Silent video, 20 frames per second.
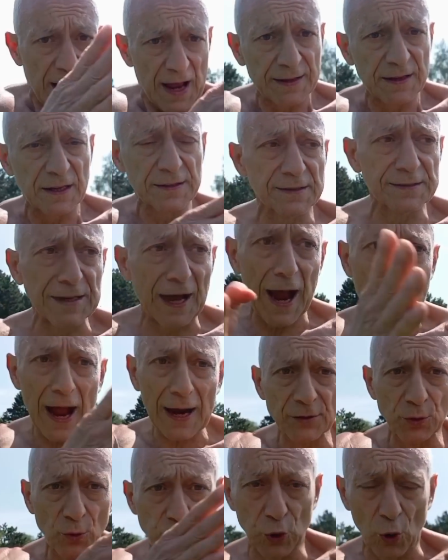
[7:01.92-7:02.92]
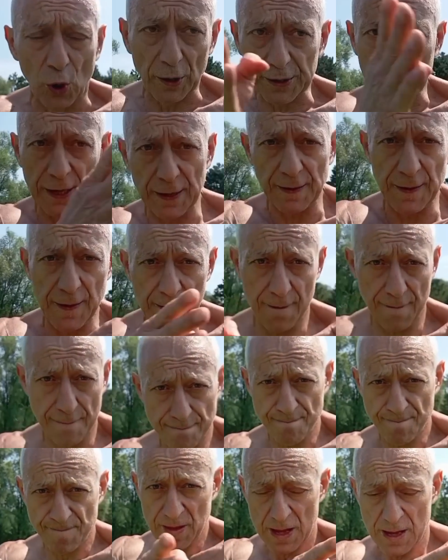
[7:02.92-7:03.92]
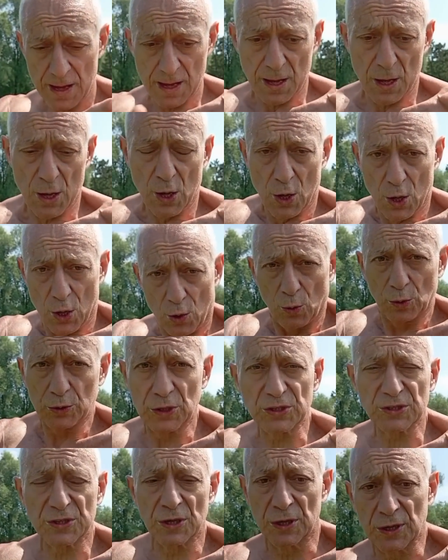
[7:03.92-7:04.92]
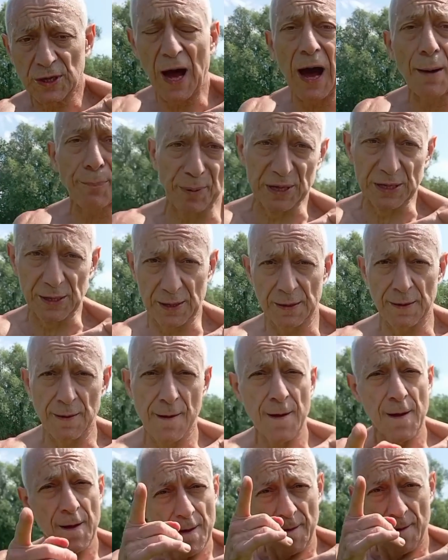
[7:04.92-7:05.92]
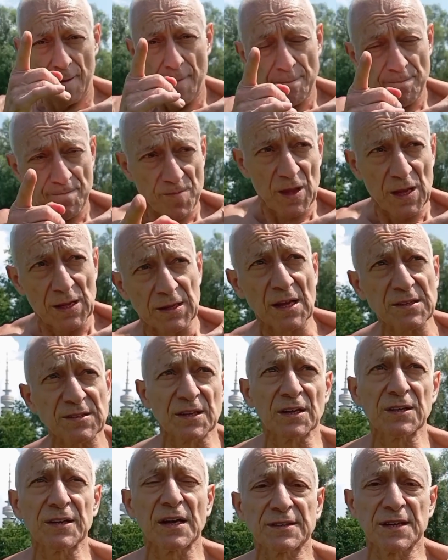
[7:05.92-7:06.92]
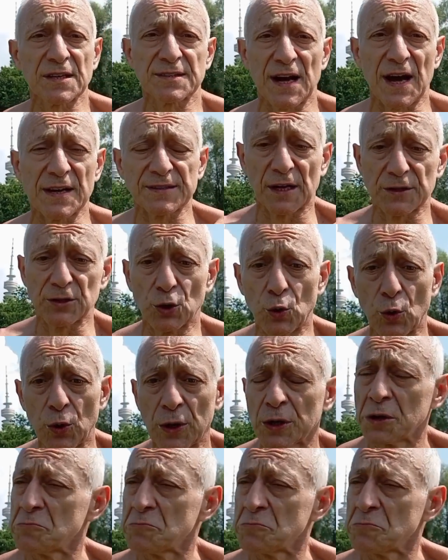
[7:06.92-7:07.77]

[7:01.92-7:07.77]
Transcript: and then the diagonal torque when this hopping. That's another exercise I do.